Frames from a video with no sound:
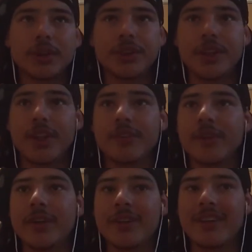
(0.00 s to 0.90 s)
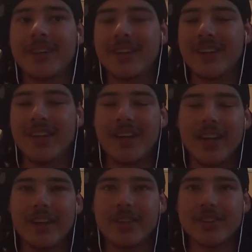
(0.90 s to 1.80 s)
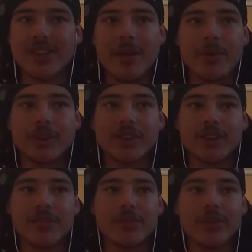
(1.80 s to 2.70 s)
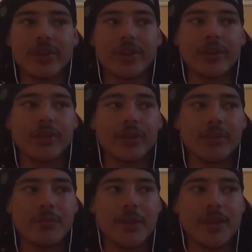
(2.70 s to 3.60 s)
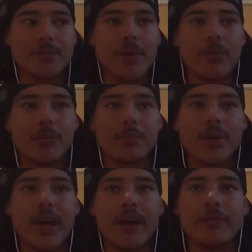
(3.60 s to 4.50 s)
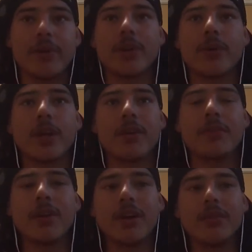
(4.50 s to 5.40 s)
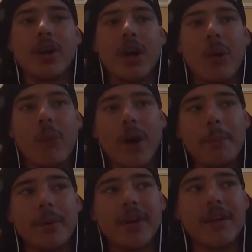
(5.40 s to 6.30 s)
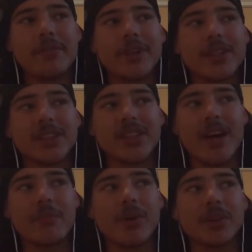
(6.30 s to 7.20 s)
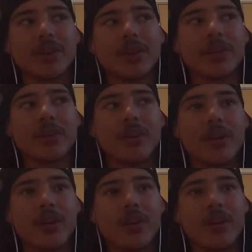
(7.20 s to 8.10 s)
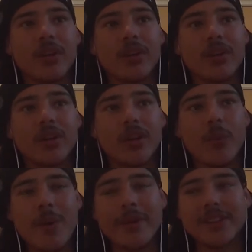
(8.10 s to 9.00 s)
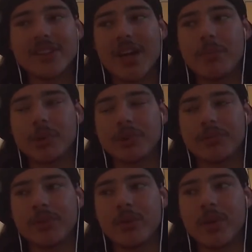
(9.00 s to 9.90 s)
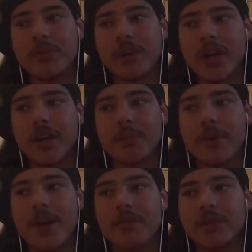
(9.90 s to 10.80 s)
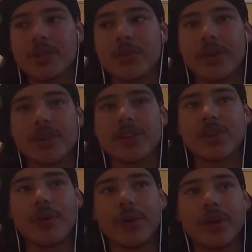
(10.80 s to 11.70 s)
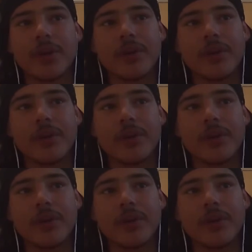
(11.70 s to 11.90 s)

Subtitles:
Chicken Run. Stop motion stuff's really good. Because people put effort into it. If you're not... Why put effort into stop motion? No, why make a stop motion film if you're not going to put effort into a good story?